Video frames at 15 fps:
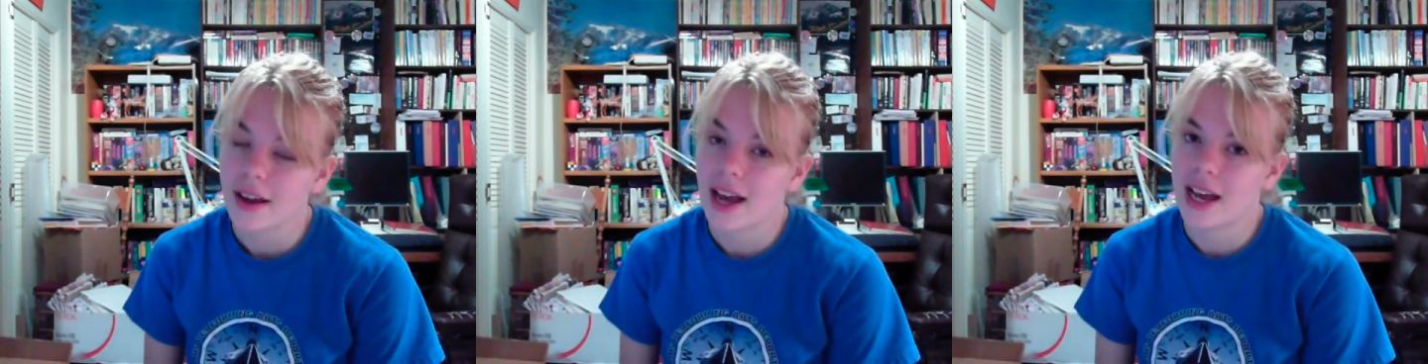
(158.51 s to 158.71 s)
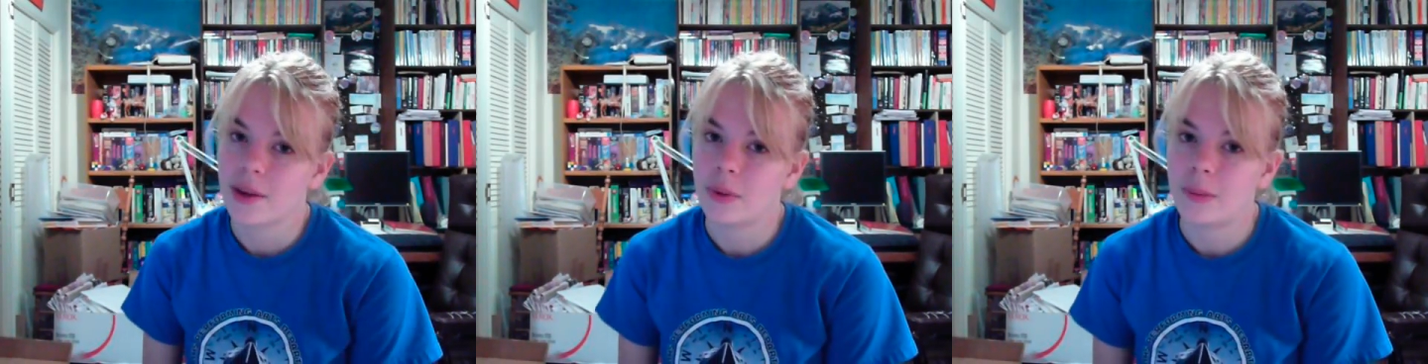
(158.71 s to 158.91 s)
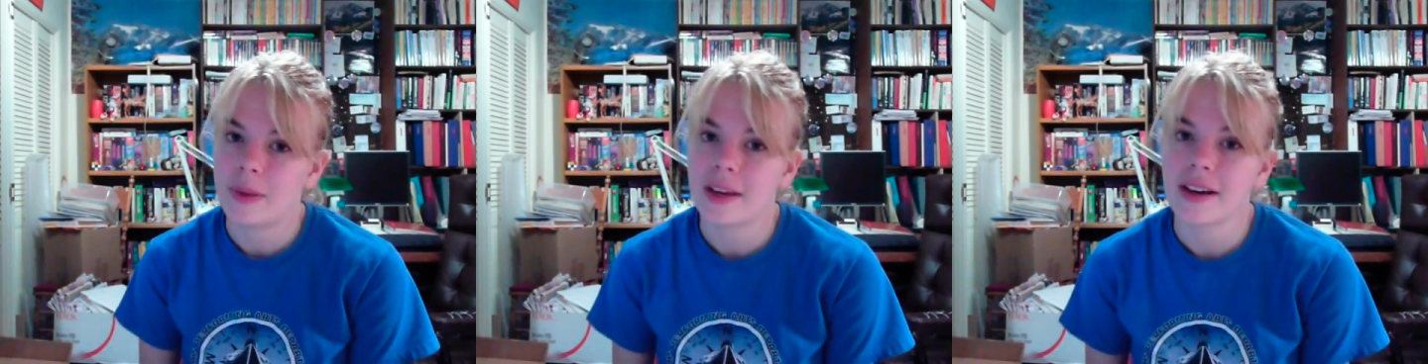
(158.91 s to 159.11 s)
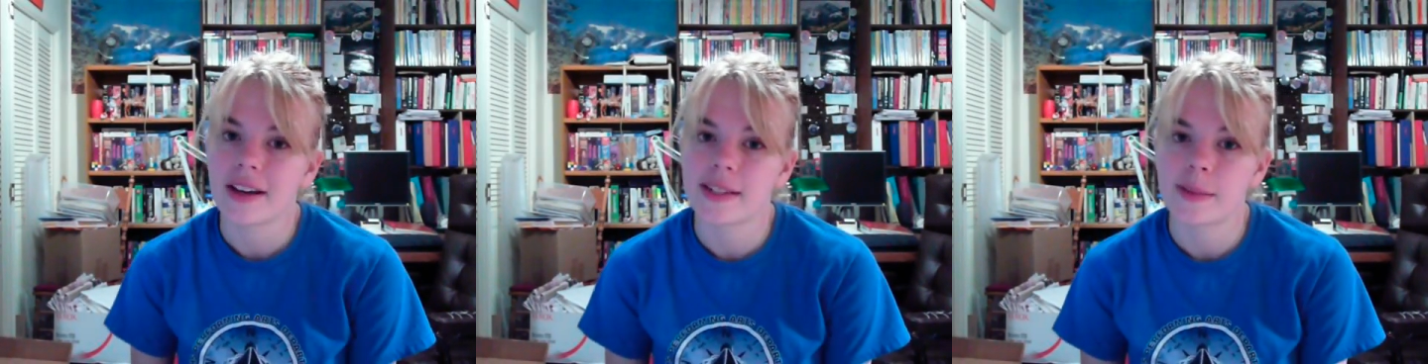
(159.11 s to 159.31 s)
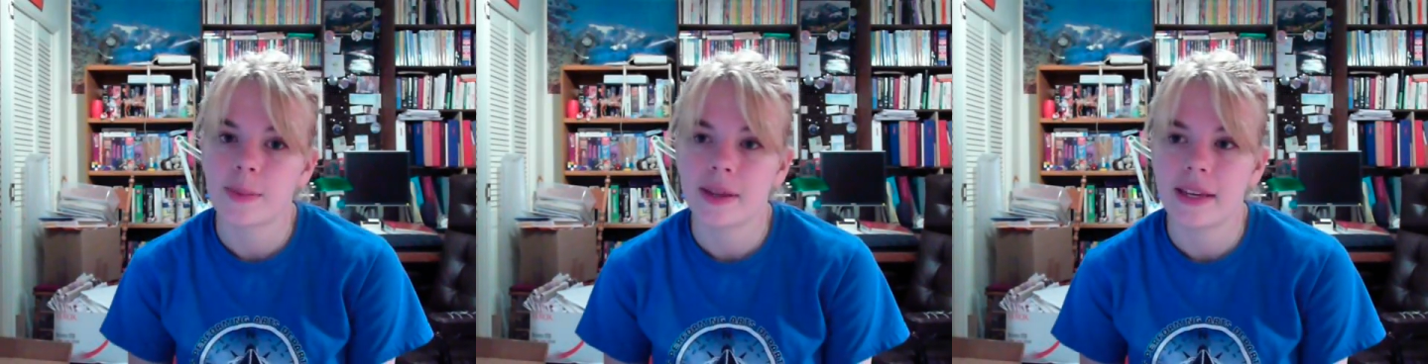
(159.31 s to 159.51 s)
I will be
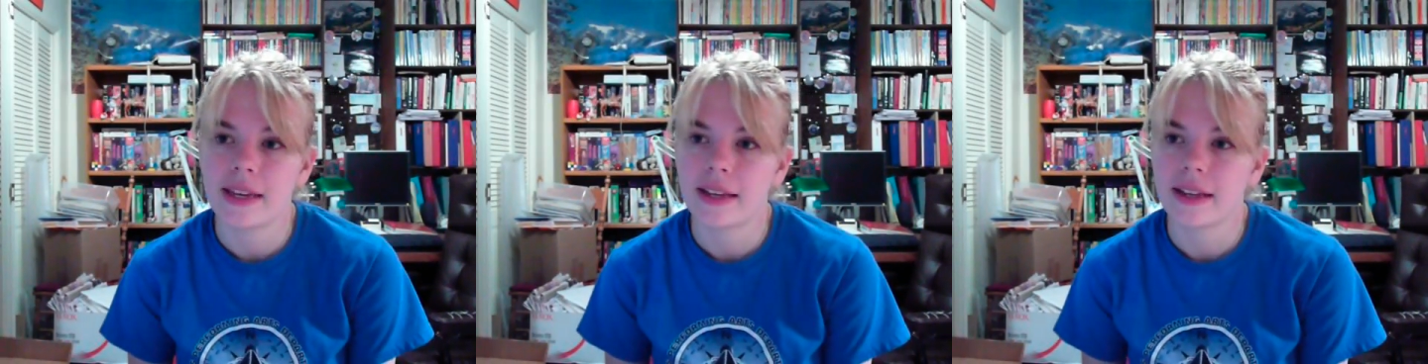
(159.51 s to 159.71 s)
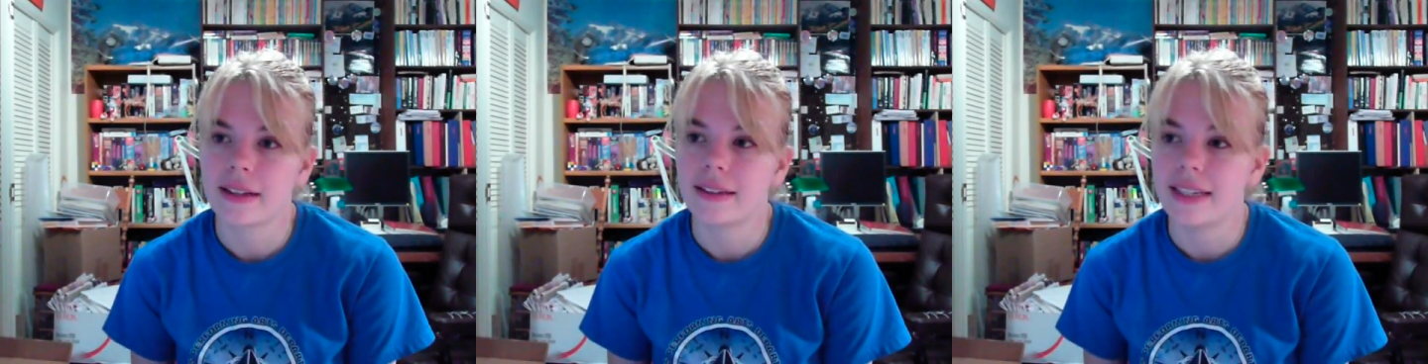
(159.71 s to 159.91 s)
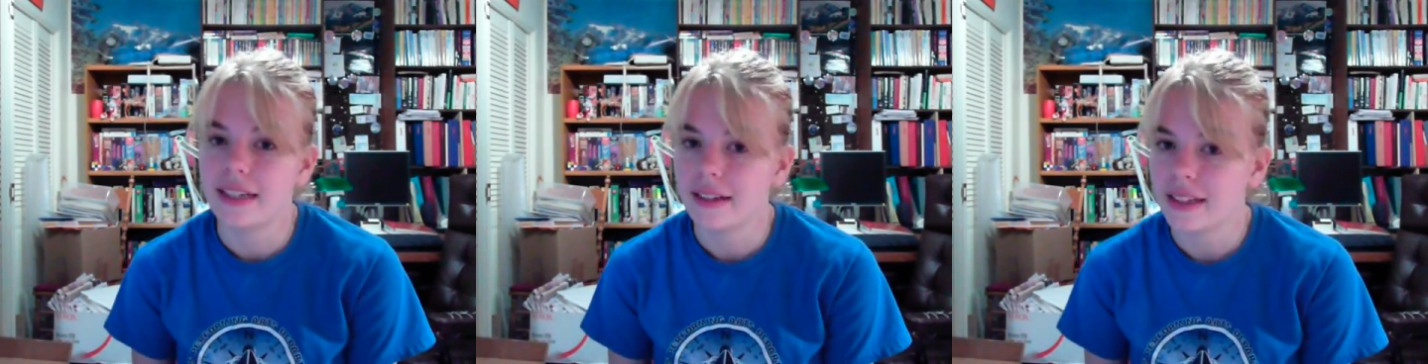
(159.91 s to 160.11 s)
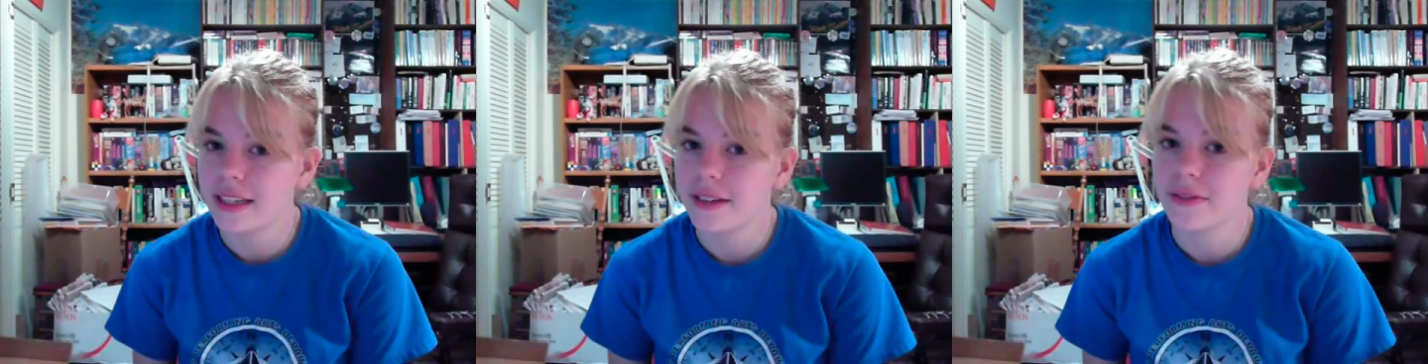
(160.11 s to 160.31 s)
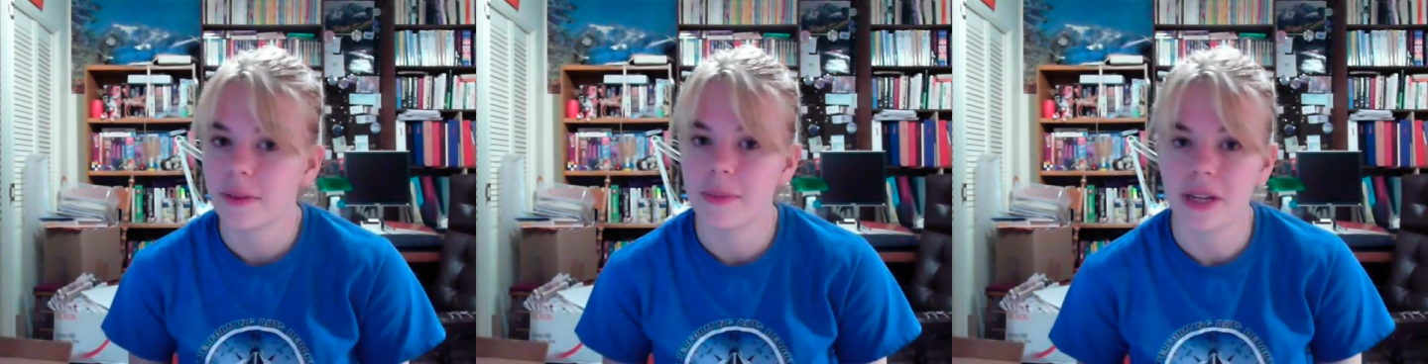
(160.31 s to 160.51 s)
cosplaying
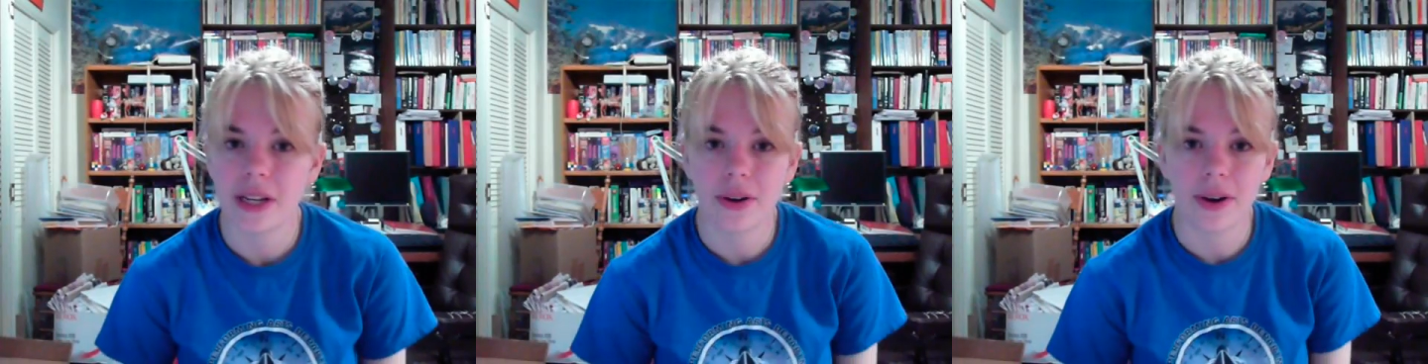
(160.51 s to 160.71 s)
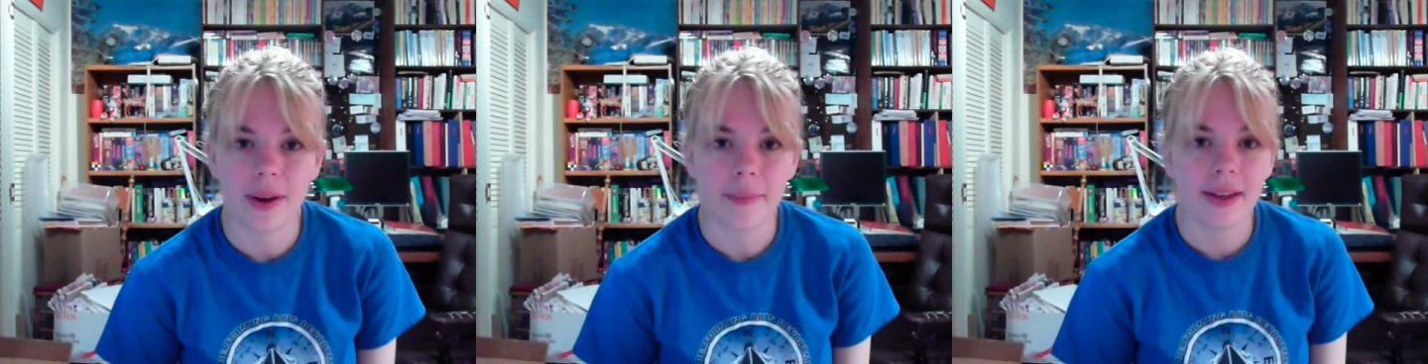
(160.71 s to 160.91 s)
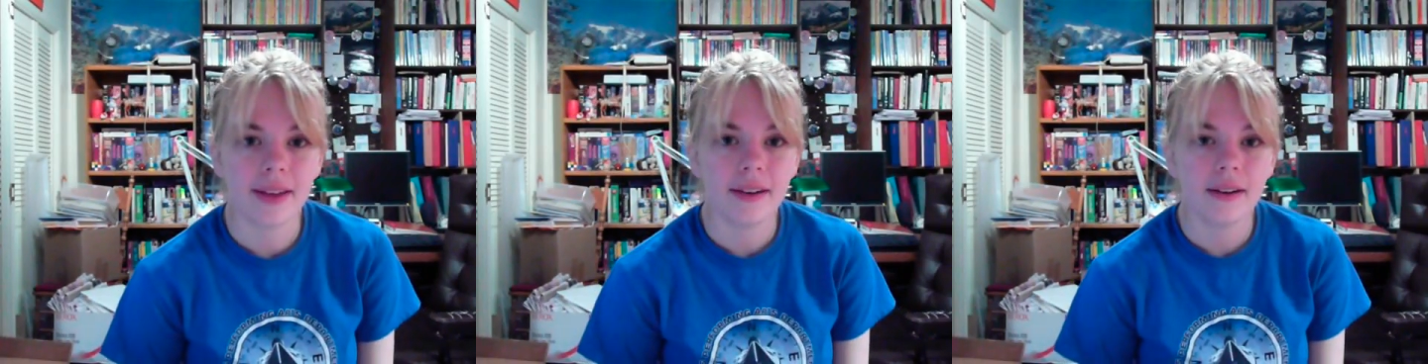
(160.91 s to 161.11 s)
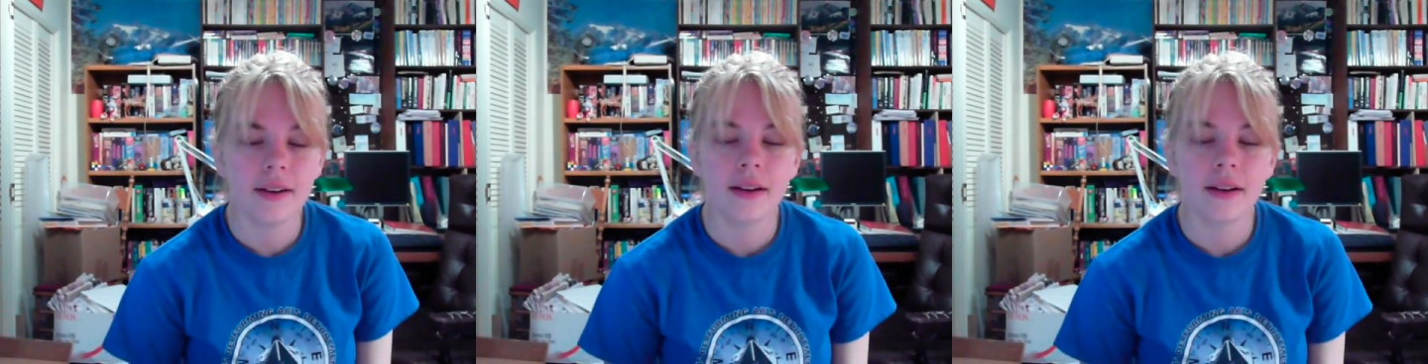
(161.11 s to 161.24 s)
Lenalee from D.Gray-man,